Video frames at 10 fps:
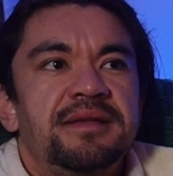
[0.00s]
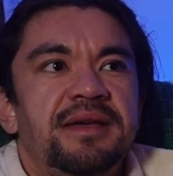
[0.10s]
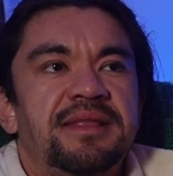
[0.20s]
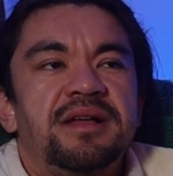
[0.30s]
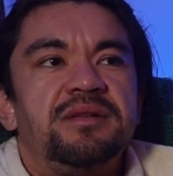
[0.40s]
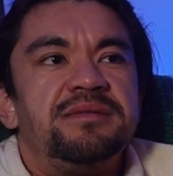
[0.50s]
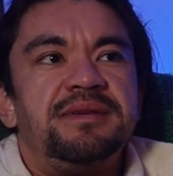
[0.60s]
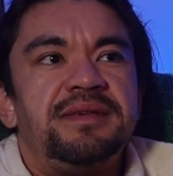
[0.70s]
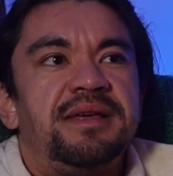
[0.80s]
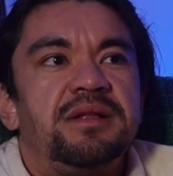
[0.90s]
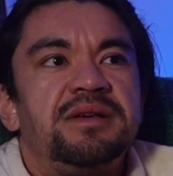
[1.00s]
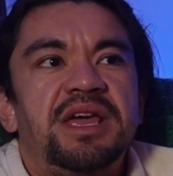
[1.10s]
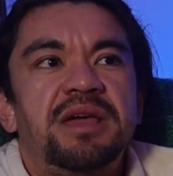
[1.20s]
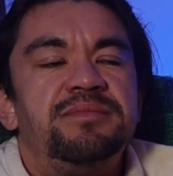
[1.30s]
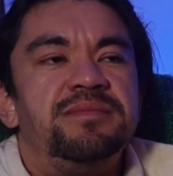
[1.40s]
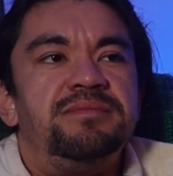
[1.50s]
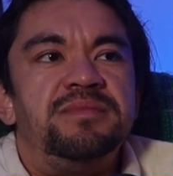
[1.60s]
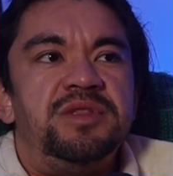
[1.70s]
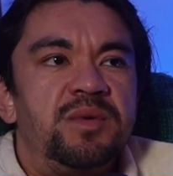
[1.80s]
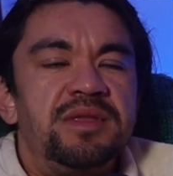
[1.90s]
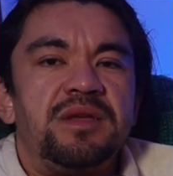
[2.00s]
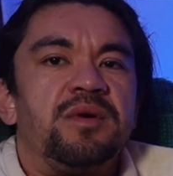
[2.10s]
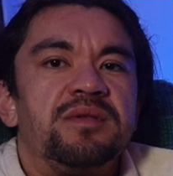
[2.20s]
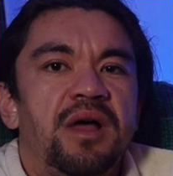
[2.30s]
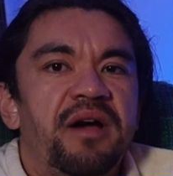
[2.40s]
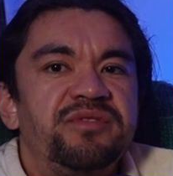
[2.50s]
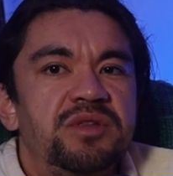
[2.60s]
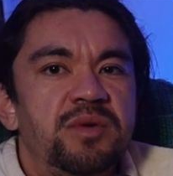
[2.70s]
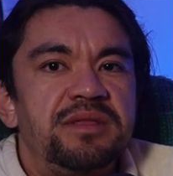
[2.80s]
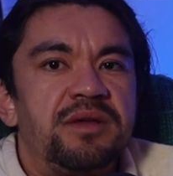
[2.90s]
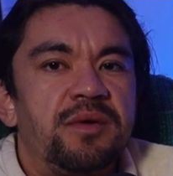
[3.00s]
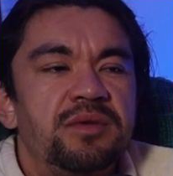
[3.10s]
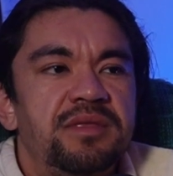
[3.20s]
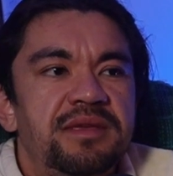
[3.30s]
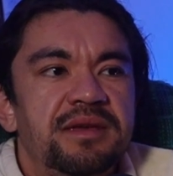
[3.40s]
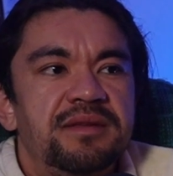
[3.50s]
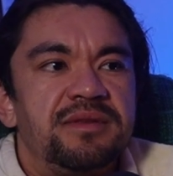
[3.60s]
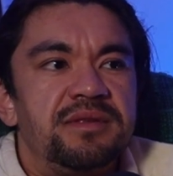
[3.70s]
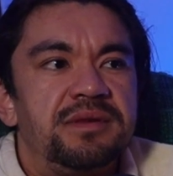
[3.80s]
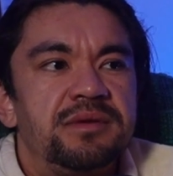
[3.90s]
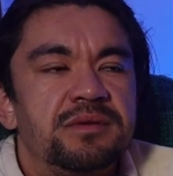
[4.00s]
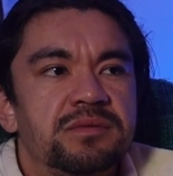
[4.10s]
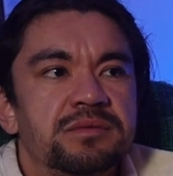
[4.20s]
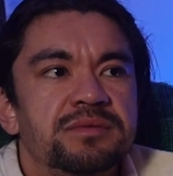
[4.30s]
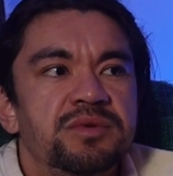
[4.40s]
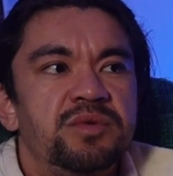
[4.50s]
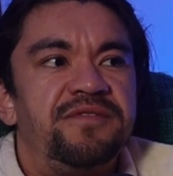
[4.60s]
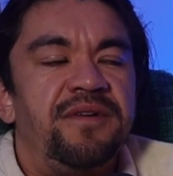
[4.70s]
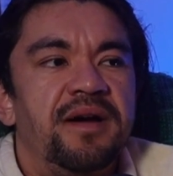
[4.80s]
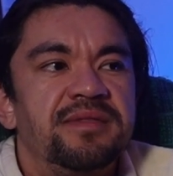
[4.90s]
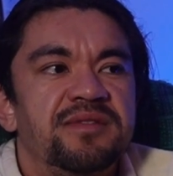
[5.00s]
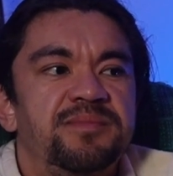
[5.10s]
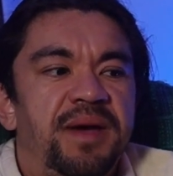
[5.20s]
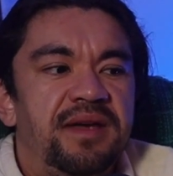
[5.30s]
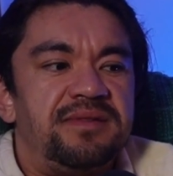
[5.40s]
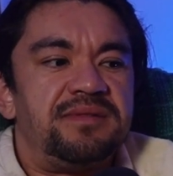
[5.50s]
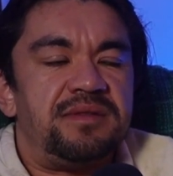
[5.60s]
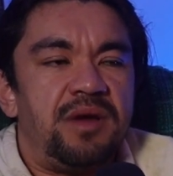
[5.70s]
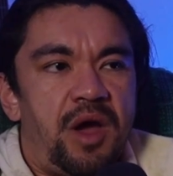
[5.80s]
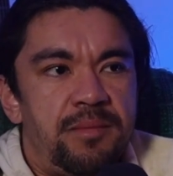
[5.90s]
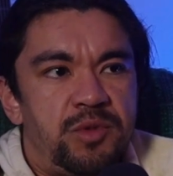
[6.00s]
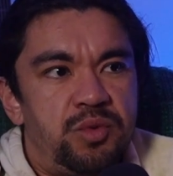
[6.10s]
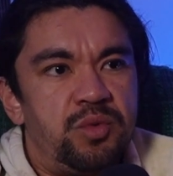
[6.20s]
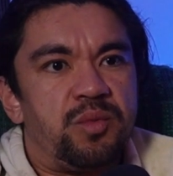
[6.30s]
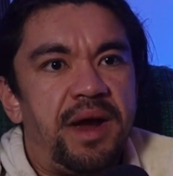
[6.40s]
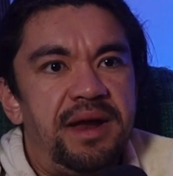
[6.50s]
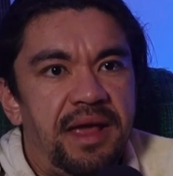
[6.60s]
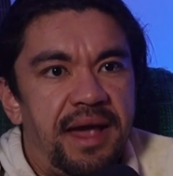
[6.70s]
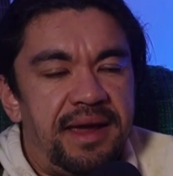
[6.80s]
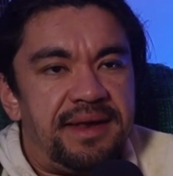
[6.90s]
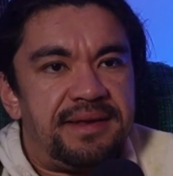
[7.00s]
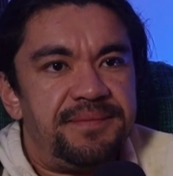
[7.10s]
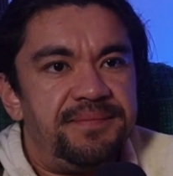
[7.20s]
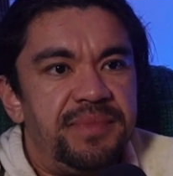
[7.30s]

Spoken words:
and they'll keep doing their own lives and doing their own things until you find the space and the time to radiate